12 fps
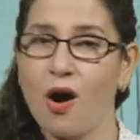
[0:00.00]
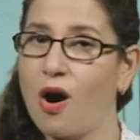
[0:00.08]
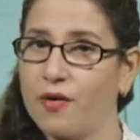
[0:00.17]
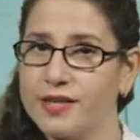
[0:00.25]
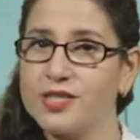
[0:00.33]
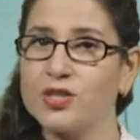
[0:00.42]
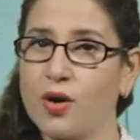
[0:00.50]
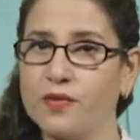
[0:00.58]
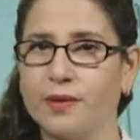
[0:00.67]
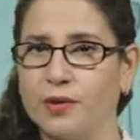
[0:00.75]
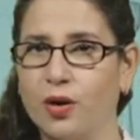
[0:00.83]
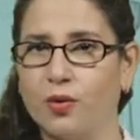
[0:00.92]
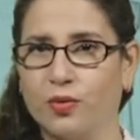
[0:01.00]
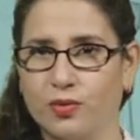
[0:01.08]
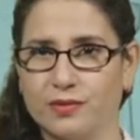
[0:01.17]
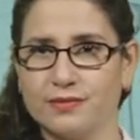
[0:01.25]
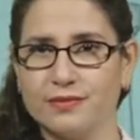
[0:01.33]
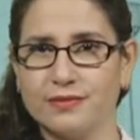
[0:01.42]
Horace saw them go
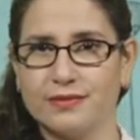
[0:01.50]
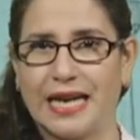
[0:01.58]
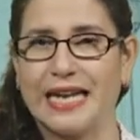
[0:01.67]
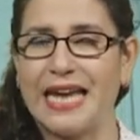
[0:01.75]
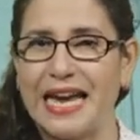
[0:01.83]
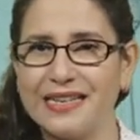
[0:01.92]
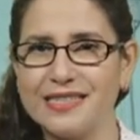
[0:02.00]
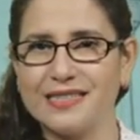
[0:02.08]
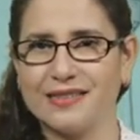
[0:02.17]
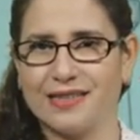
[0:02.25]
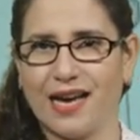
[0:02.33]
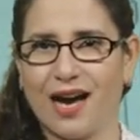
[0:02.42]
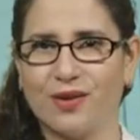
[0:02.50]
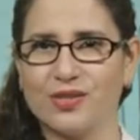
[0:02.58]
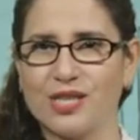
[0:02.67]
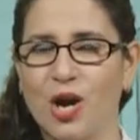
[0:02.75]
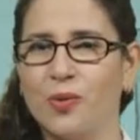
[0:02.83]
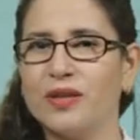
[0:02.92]
and entered the
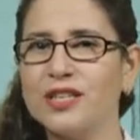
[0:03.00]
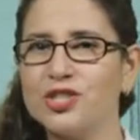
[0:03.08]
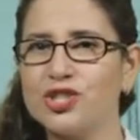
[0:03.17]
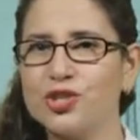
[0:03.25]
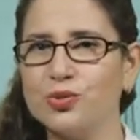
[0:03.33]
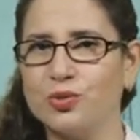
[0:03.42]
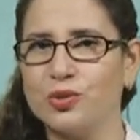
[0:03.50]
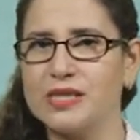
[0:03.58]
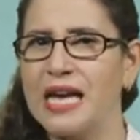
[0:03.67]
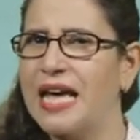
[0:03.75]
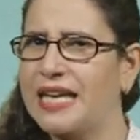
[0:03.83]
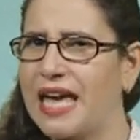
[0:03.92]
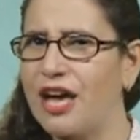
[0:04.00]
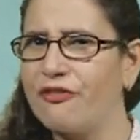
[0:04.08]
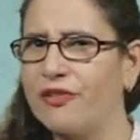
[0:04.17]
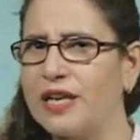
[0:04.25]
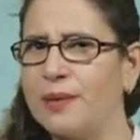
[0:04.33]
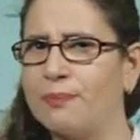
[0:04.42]
house with his tools
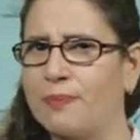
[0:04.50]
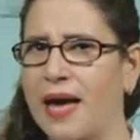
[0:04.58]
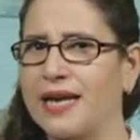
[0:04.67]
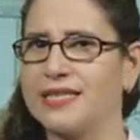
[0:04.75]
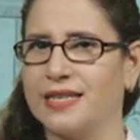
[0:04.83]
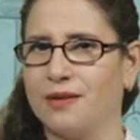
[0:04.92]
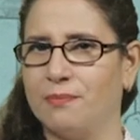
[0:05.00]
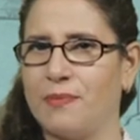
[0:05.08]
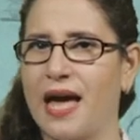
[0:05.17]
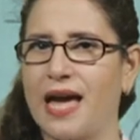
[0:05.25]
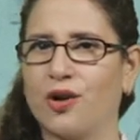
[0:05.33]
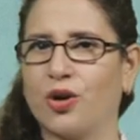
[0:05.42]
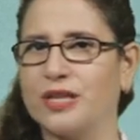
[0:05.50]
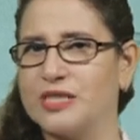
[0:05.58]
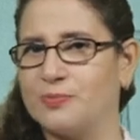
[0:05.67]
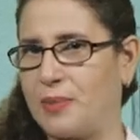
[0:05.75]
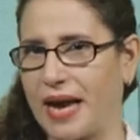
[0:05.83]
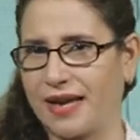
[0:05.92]
carefully packed in a bag on
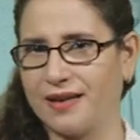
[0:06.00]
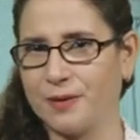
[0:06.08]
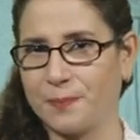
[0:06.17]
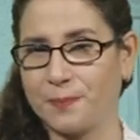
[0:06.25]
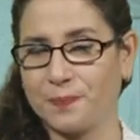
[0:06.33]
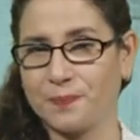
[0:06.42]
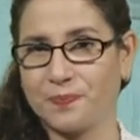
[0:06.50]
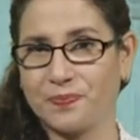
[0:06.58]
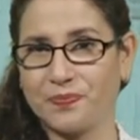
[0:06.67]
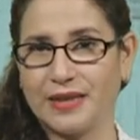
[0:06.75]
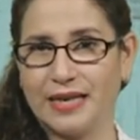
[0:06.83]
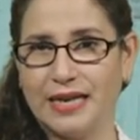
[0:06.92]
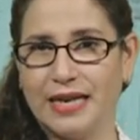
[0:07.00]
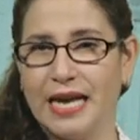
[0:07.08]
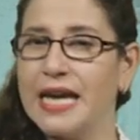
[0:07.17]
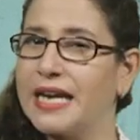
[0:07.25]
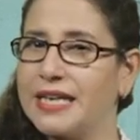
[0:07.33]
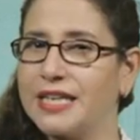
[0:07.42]
his back.
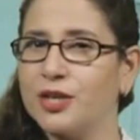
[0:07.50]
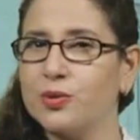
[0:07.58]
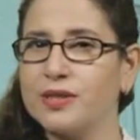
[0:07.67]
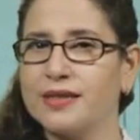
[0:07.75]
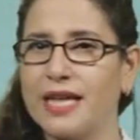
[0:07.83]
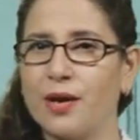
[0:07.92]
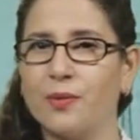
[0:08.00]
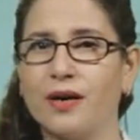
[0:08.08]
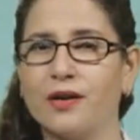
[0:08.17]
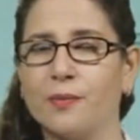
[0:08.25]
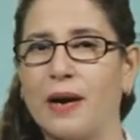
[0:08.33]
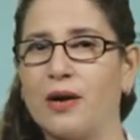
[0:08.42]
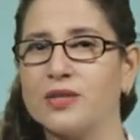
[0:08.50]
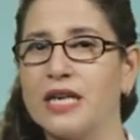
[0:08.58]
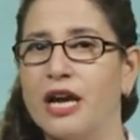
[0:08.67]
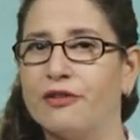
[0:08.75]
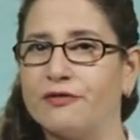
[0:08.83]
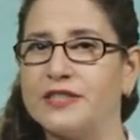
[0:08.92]
He knew that there were about
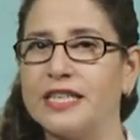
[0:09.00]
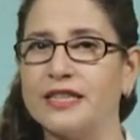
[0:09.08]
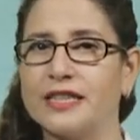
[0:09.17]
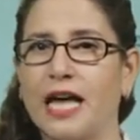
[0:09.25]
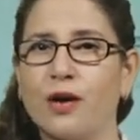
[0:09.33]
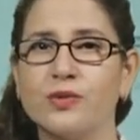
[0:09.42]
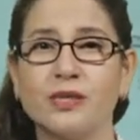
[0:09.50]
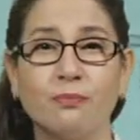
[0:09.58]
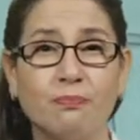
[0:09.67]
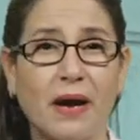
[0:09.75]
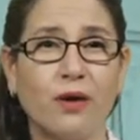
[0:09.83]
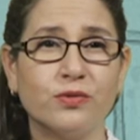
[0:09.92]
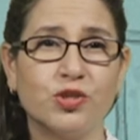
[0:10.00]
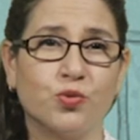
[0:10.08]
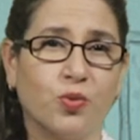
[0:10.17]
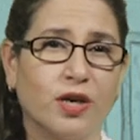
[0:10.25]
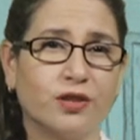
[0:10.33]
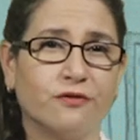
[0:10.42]
15,000
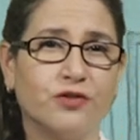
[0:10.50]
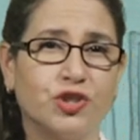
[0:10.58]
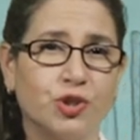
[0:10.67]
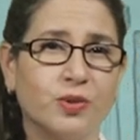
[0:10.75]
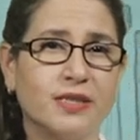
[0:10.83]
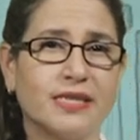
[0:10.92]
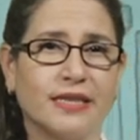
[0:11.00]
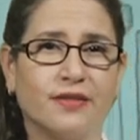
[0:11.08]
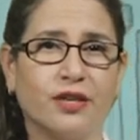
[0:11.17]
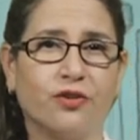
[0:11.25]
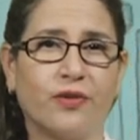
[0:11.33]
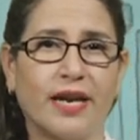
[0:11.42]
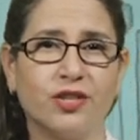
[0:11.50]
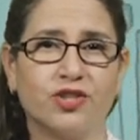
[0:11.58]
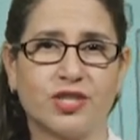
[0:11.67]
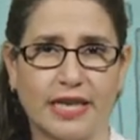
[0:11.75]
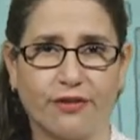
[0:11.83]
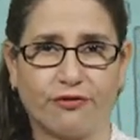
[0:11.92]
pounds worth of jewels in the Grange
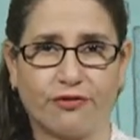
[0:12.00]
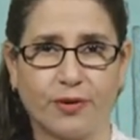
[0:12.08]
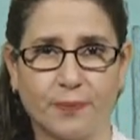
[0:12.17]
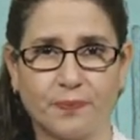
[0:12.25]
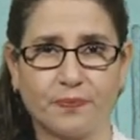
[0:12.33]
safe.